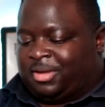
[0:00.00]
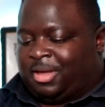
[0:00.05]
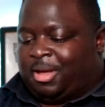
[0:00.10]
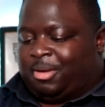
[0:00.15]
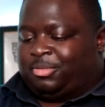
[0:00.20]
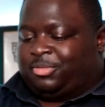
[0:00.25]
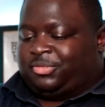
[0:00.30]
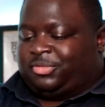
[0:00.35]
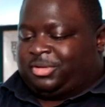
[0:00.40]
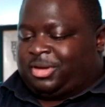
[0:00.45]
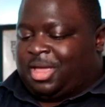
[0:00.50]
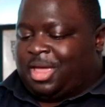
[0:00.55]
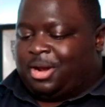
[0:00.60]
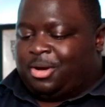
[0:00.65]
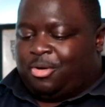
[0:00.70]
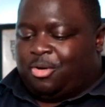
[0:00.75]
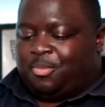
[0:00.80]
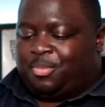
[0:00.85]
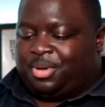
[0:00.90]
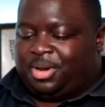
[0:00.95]
I was kind
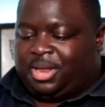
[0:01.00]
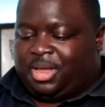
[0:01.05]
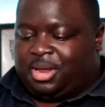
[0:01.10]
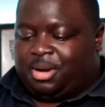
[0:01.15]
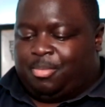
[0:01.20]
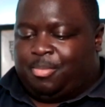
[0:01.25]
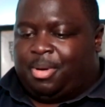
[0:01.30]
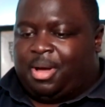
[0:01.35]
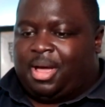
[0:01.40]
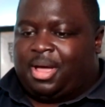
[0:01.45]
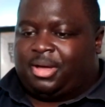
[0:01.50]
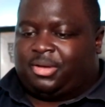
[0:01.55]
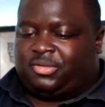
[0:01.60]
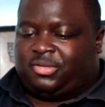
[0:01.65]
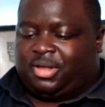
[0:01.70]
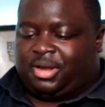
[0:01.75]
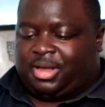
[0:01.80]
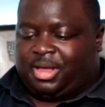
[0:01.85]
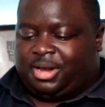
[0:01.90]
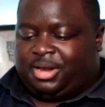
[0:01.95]
of hoping to get a
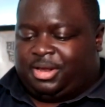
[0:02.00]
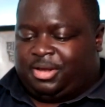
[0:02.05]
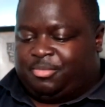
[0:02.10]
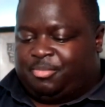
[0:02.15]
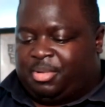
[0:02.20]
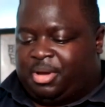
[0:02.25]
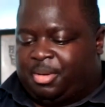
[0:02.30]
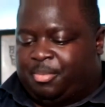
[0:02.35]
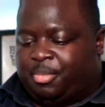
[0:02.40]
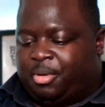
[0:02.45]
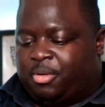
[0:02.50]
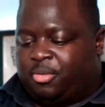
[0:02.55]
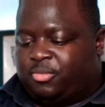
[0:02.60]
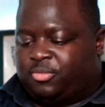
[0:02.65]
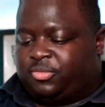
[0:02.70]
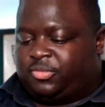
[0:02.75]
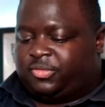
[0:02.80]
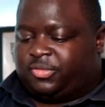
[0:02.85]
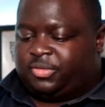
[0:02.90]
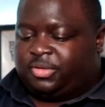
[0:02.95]
box like I did my
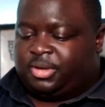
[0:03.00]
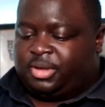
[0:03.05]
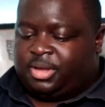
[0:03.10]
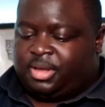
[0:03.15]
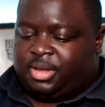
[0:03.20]
Bose.